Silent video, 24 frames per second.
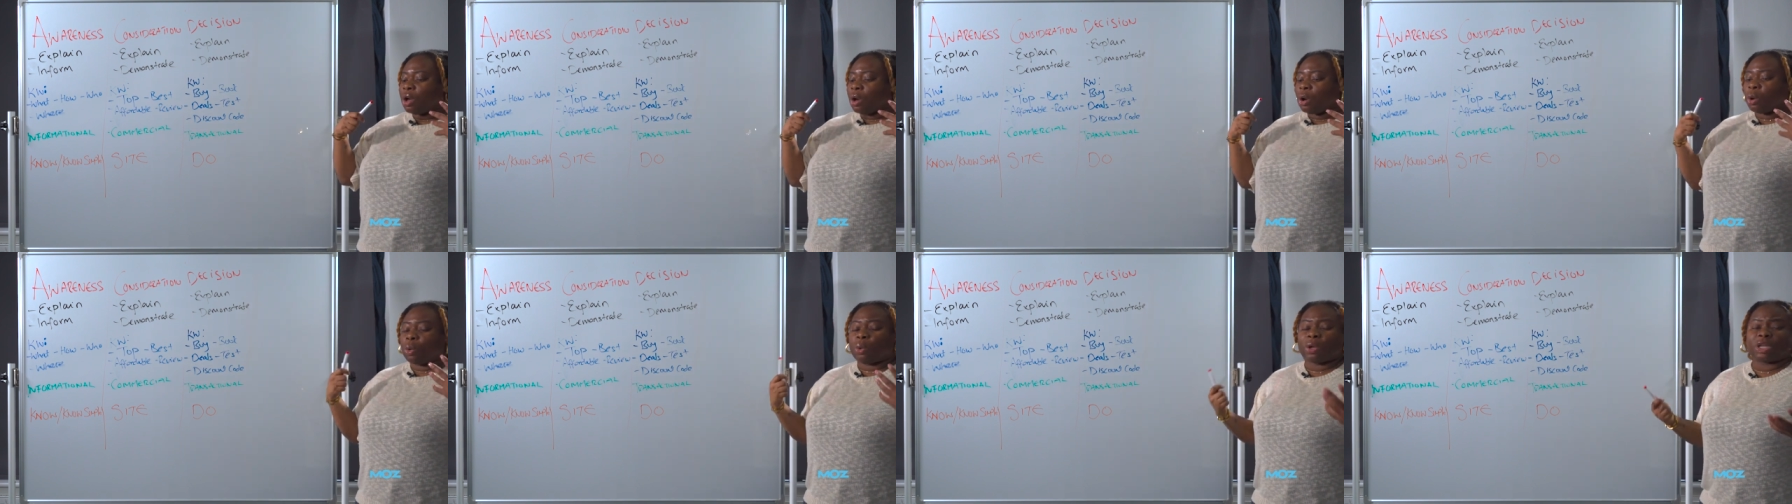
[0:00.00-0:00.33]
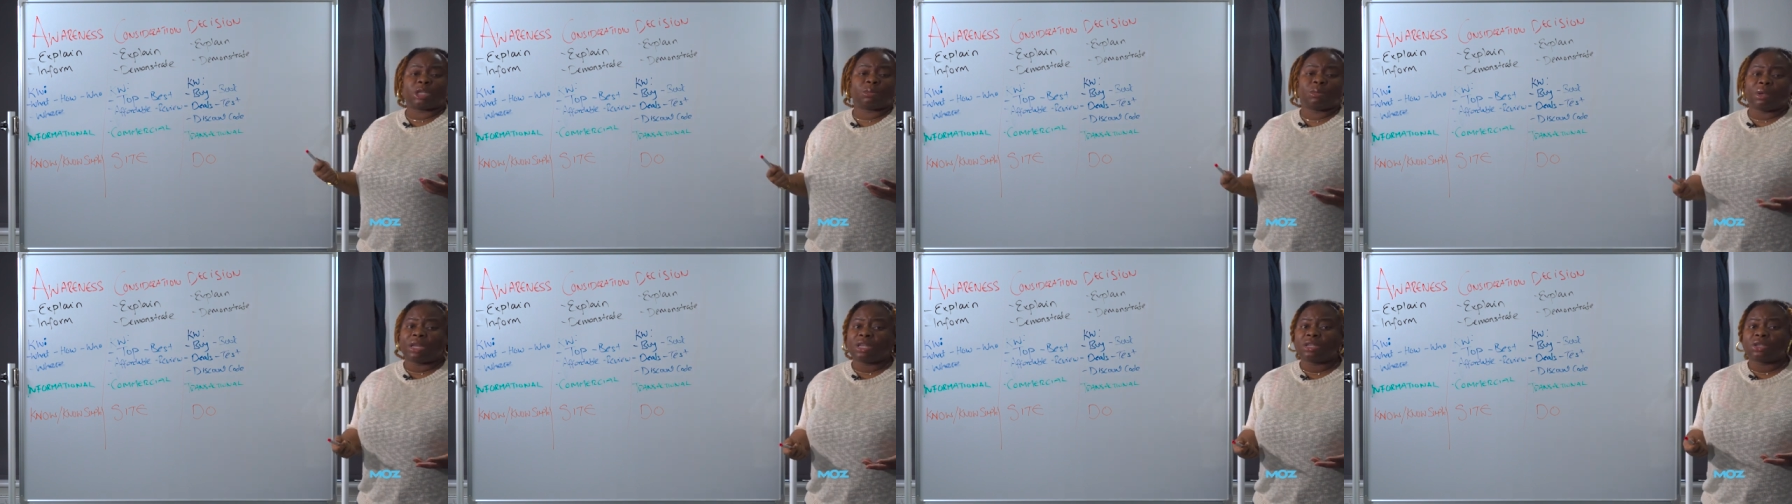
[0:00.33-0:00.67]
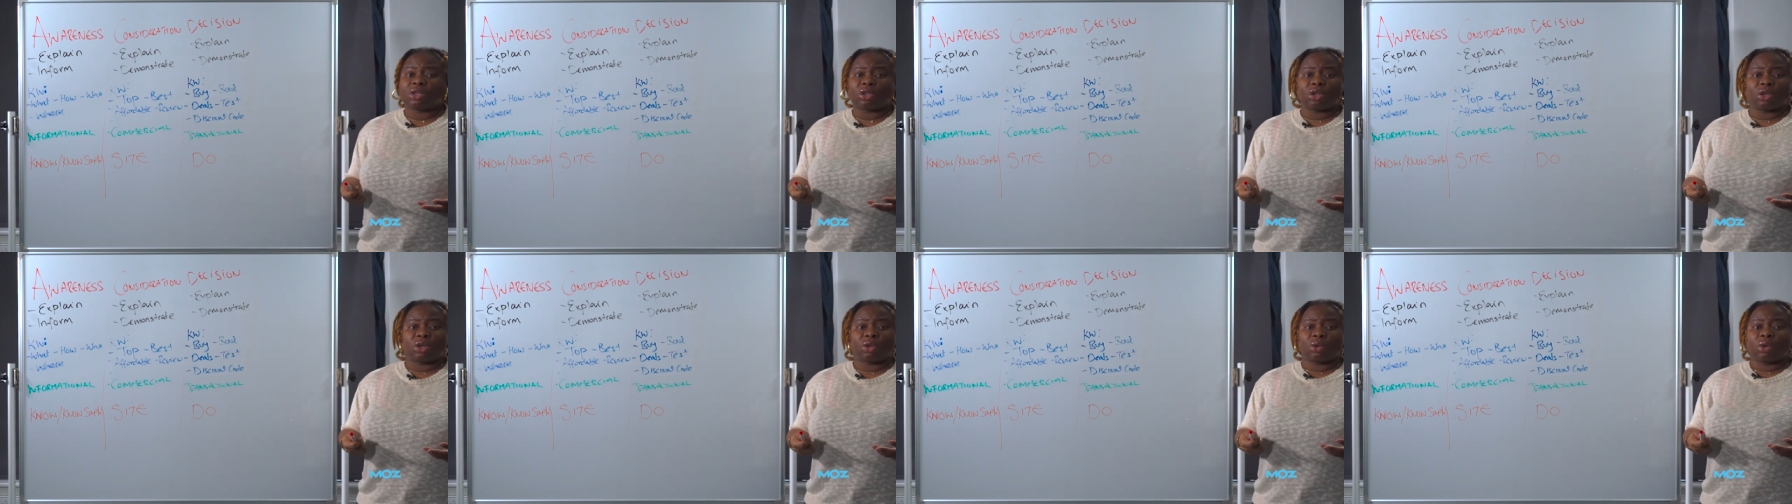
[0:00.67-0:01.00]
or explain
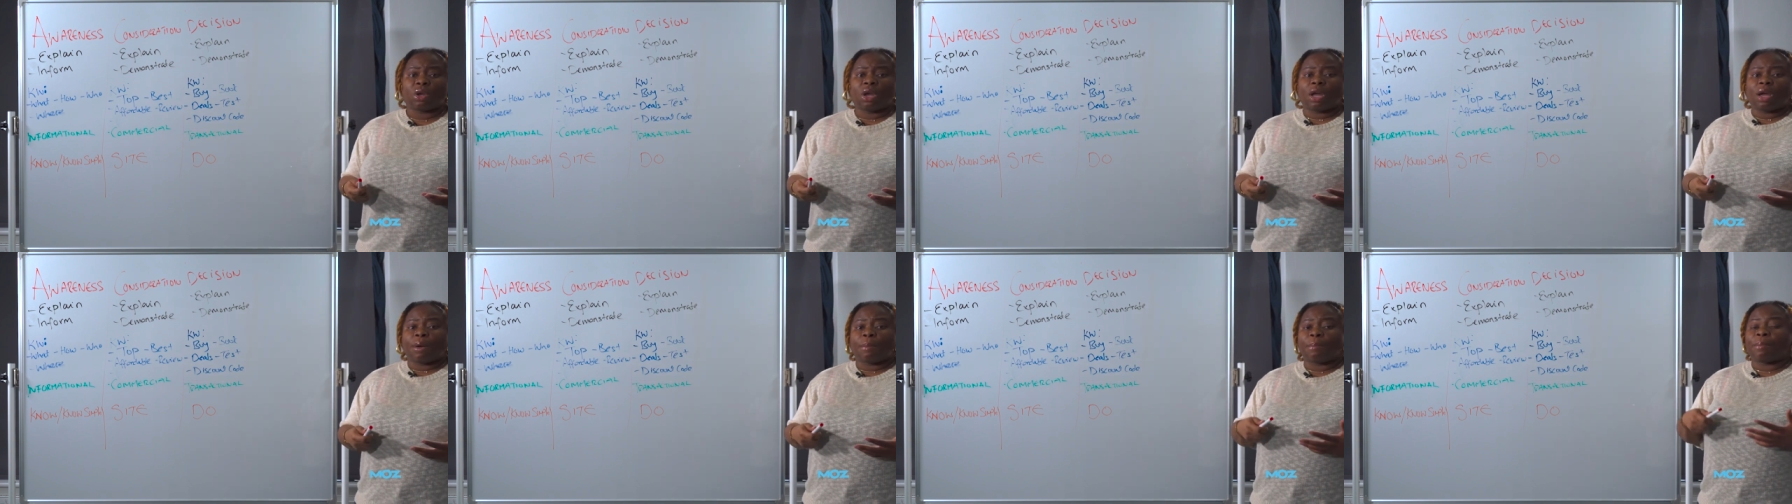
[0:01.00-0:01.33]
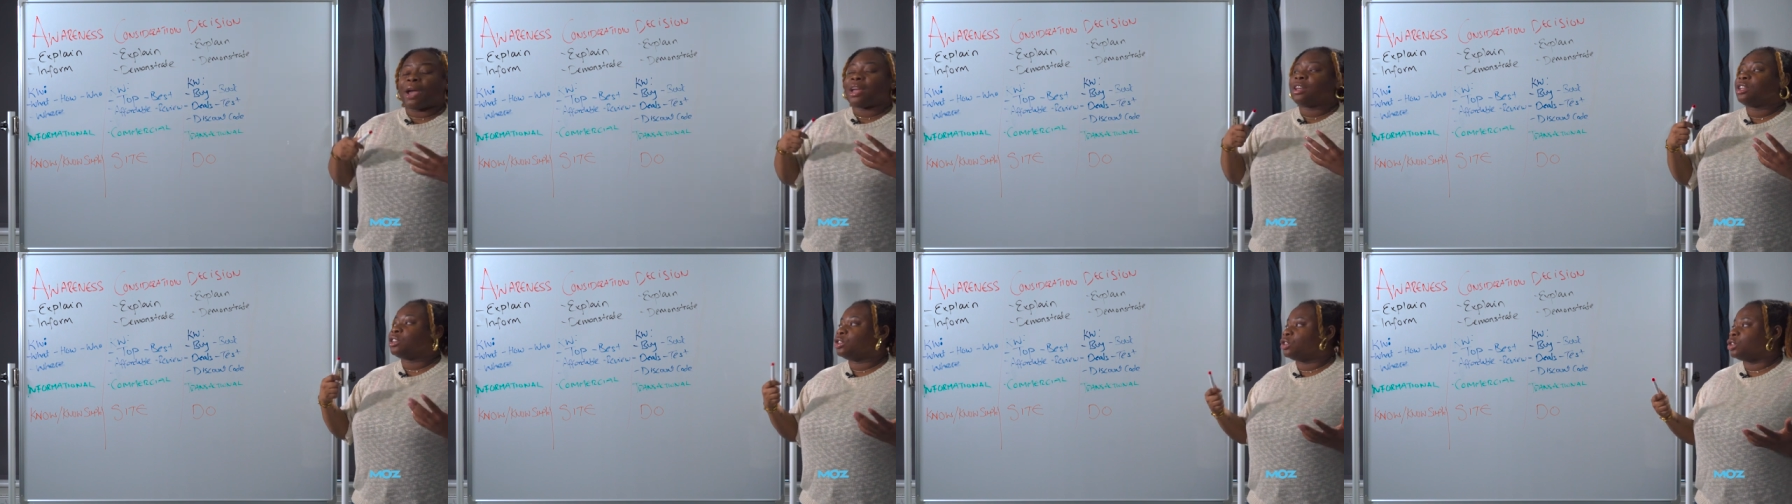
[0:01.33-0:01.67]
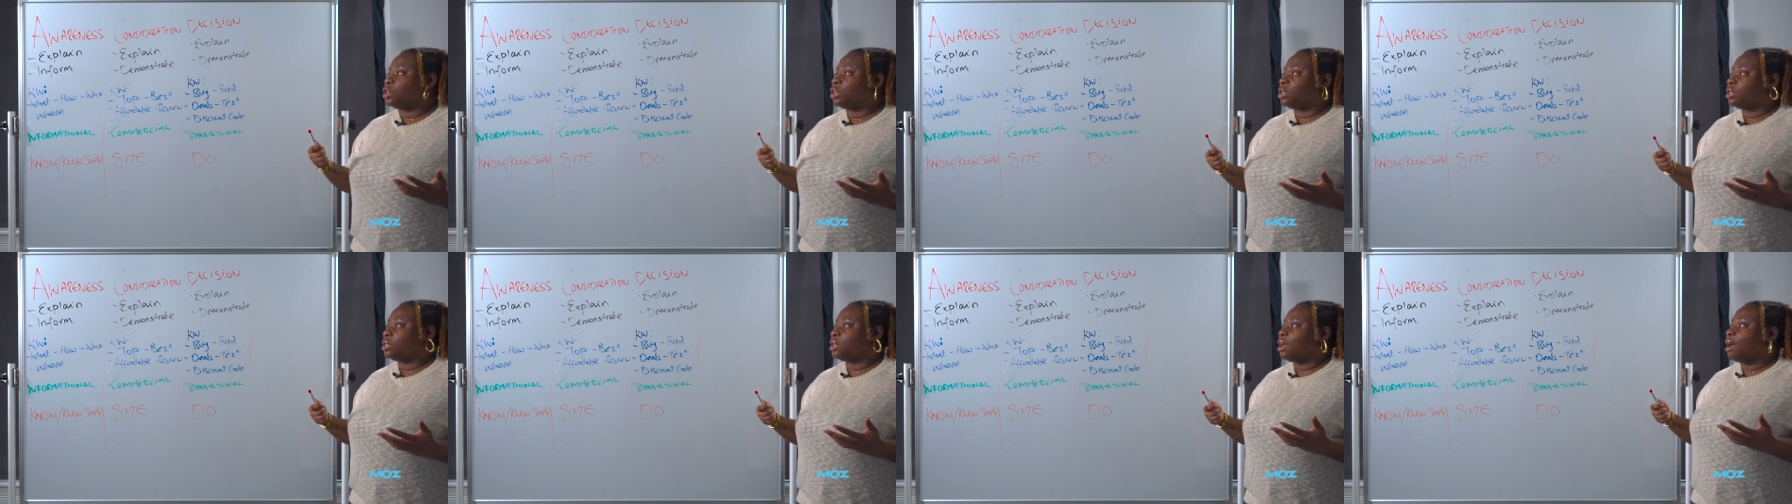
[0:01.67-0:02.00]
to
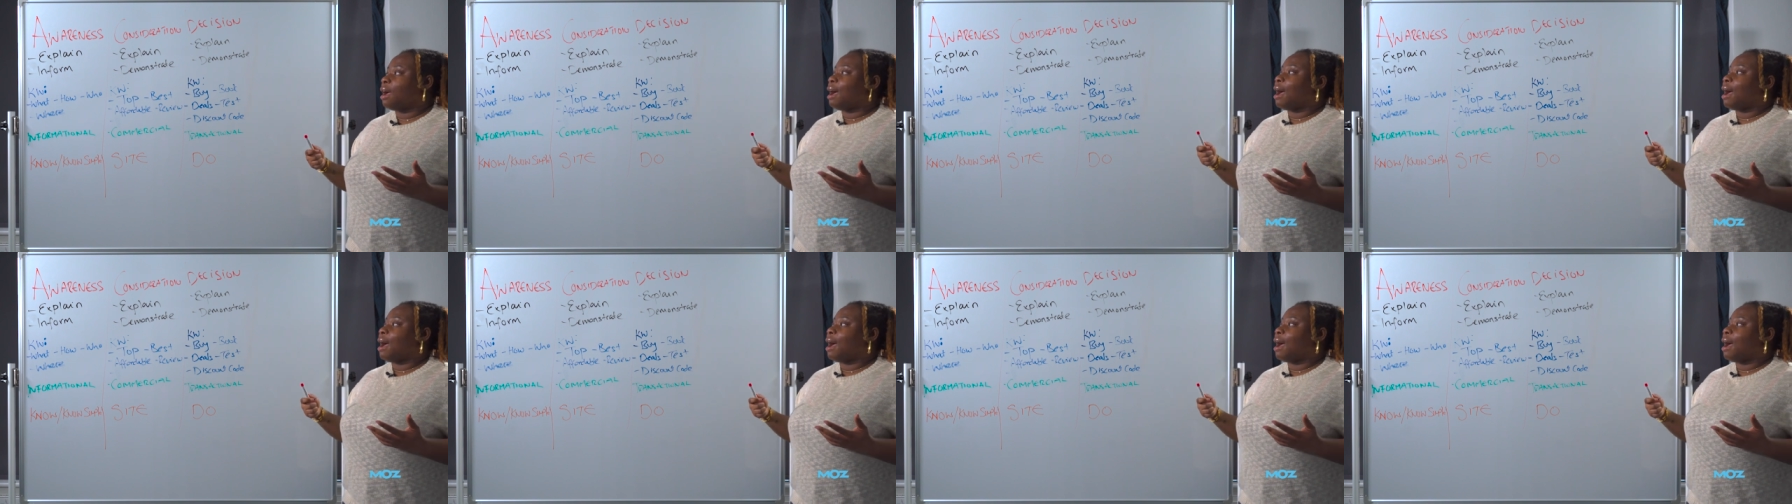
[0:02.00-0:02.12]
managers